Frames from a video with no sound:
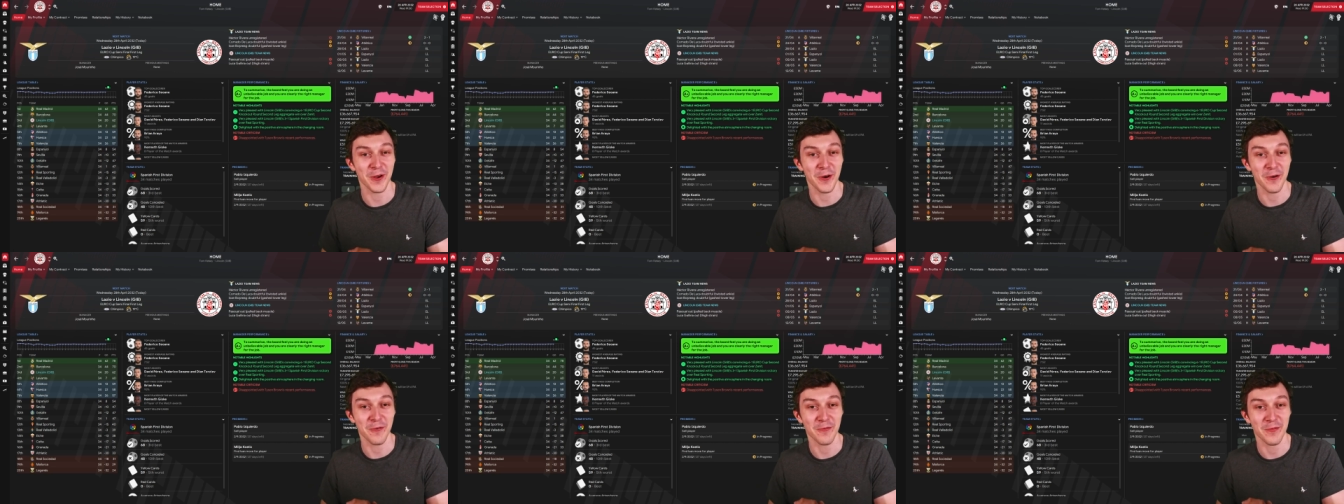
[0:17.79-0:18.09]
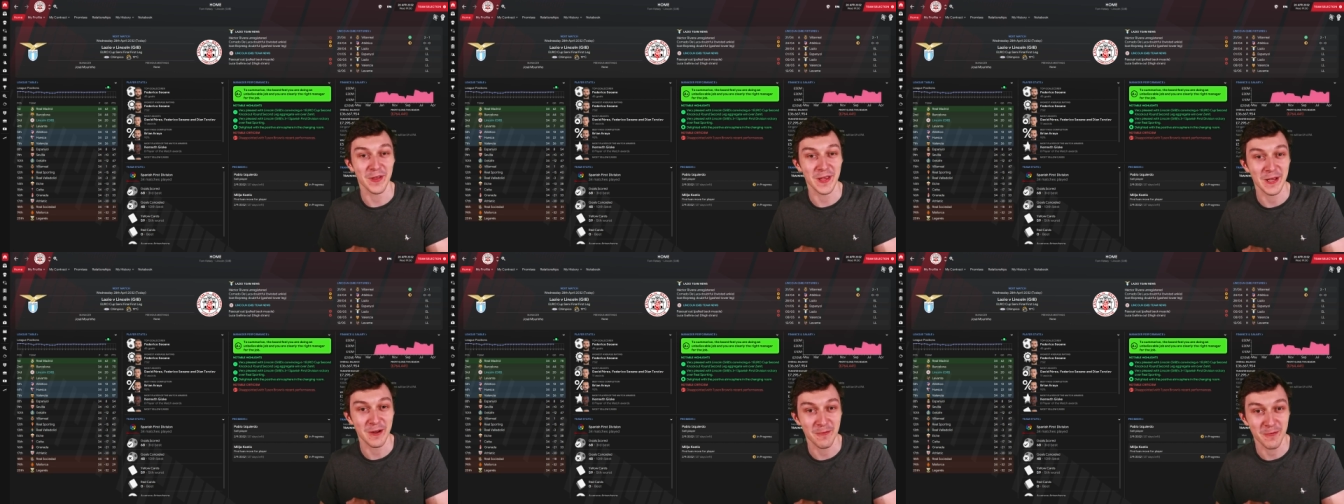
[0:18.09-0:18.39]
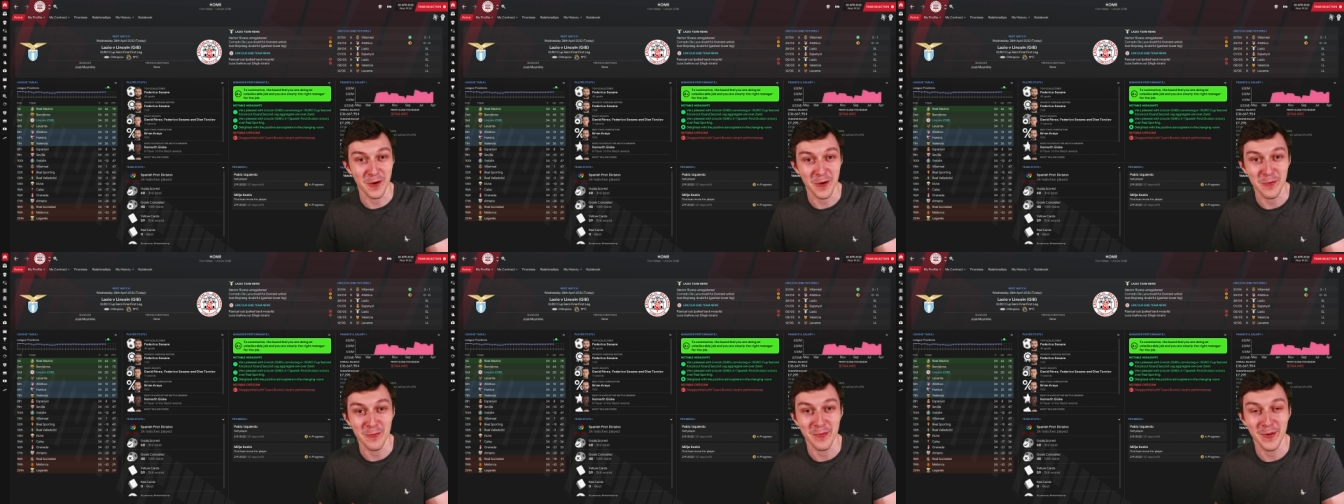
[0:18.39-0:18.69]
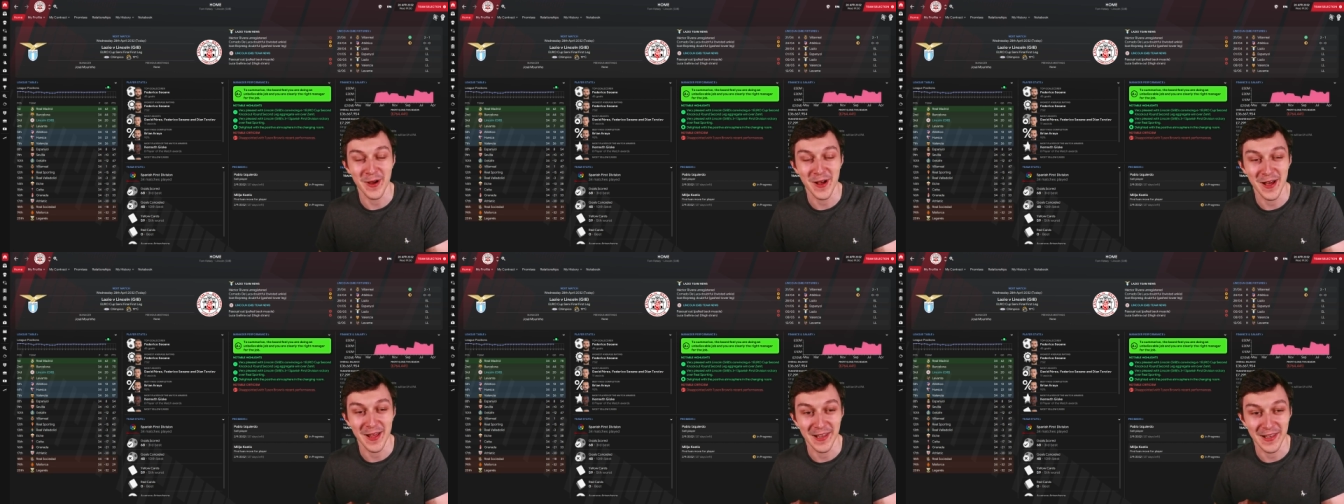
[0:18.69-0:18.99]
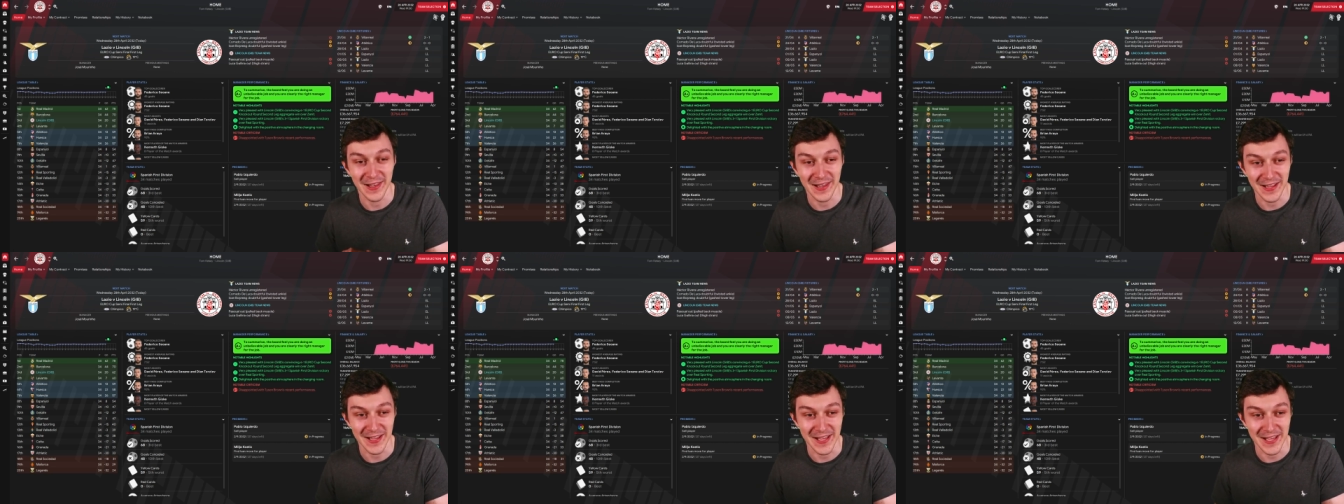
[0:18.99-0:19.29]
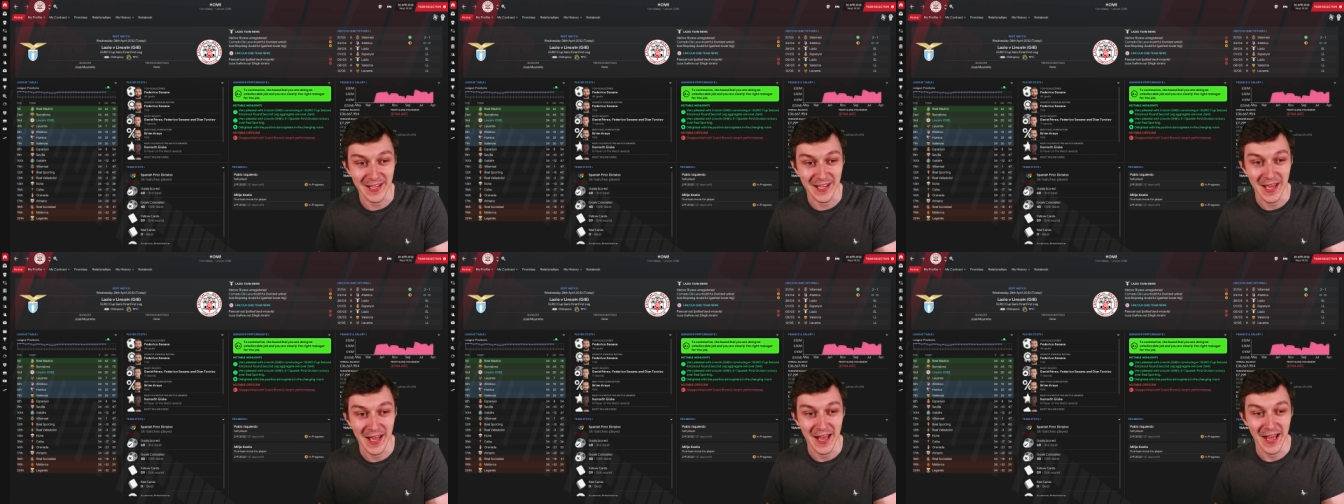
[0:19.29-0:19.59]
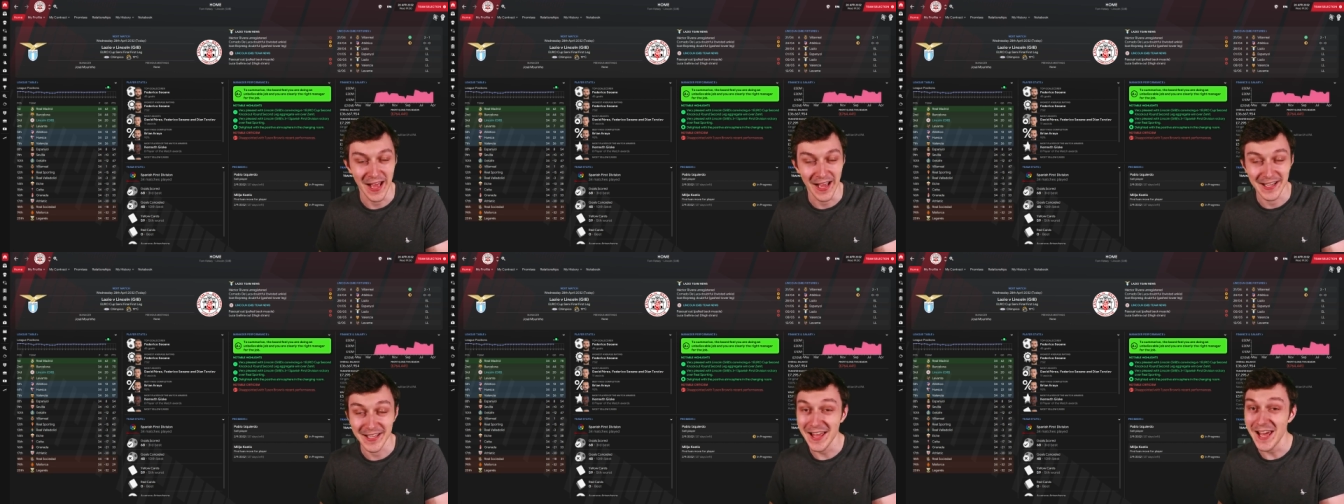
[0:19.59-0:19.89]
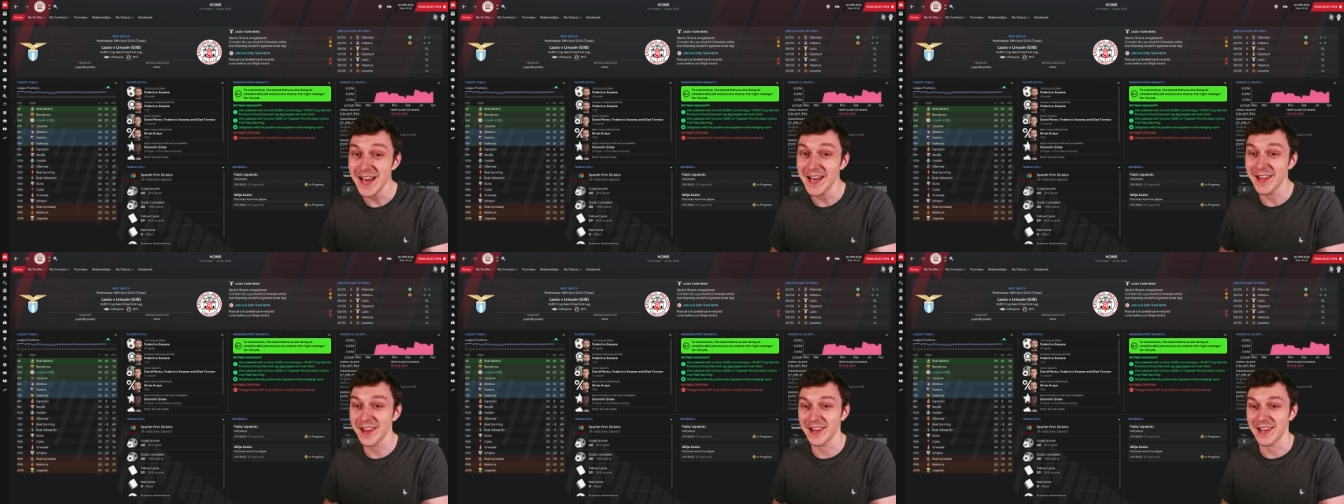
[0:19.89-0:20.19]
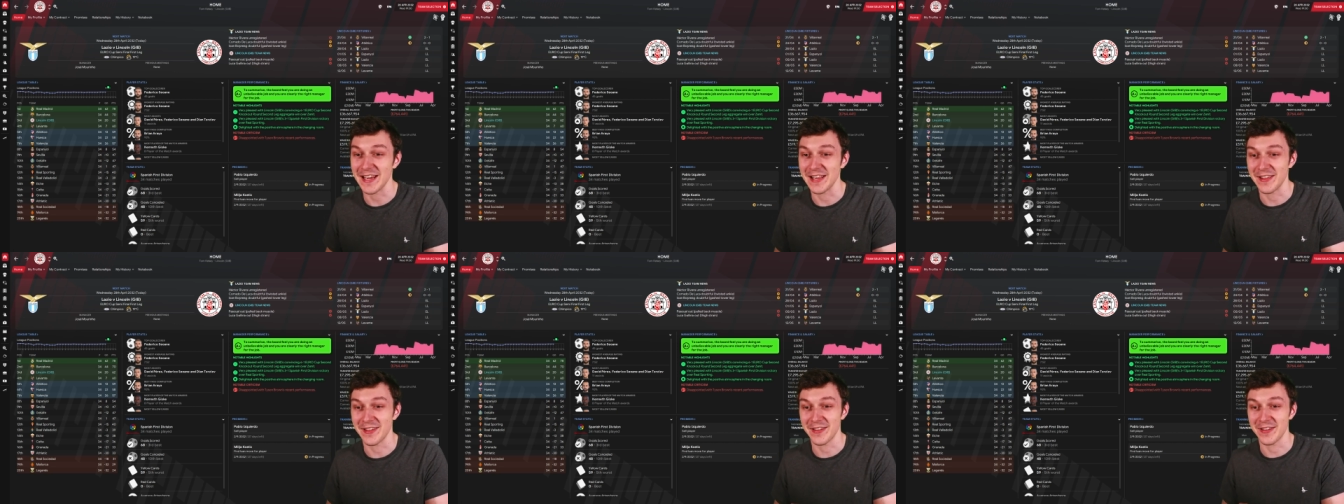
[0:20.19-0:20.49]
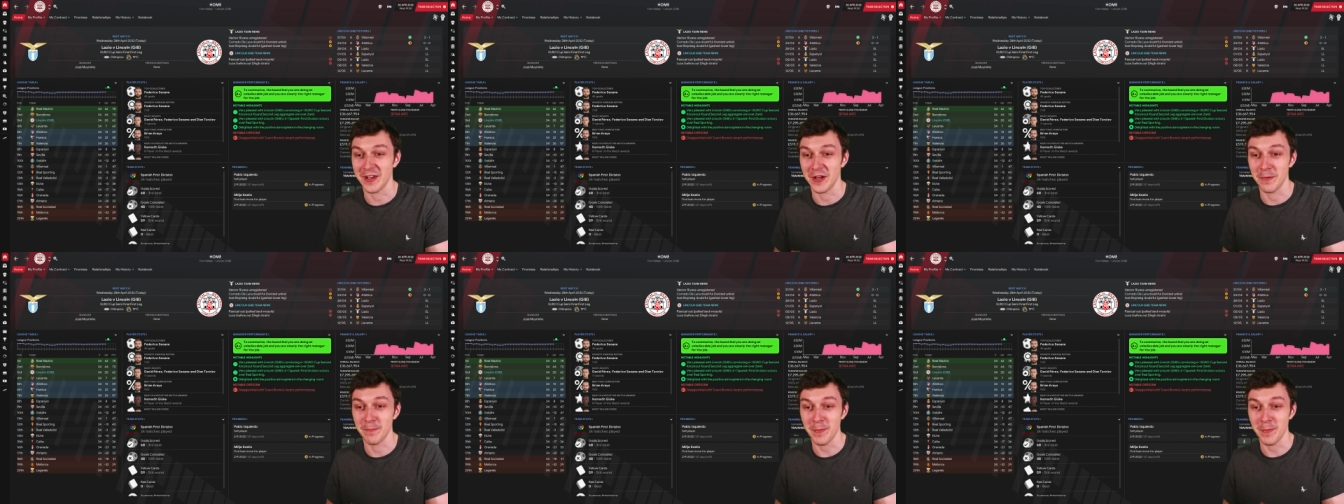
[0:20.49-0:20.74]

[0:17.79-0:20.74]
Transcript: of the Europa League against Lazio.